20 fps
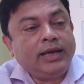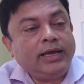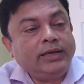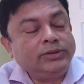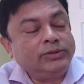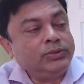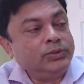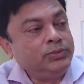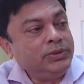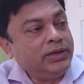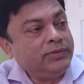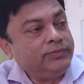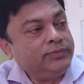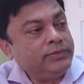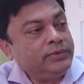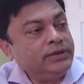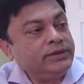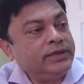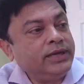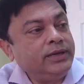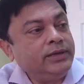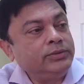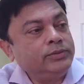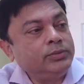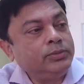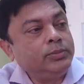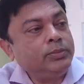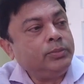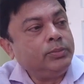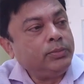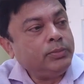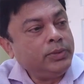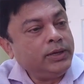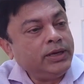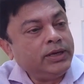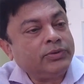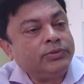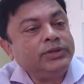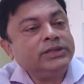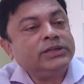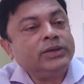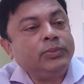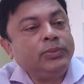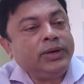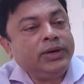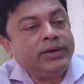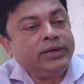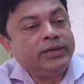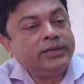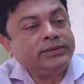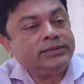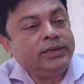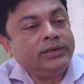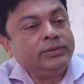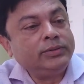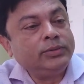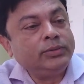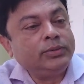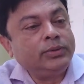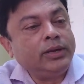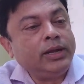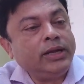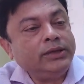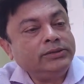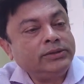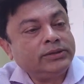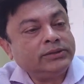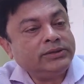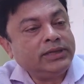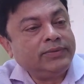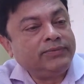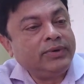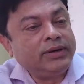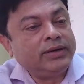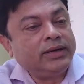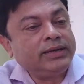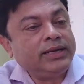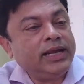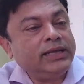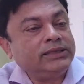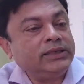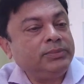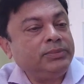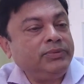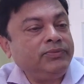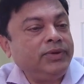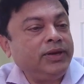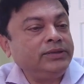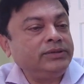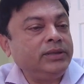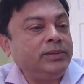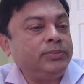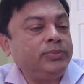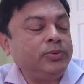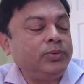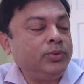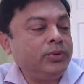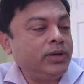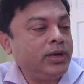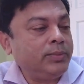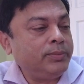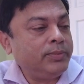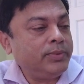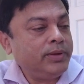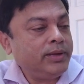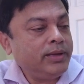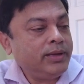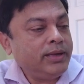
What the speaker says: And so we have decided to increase awareness and to launch a cervical cancer prevention program.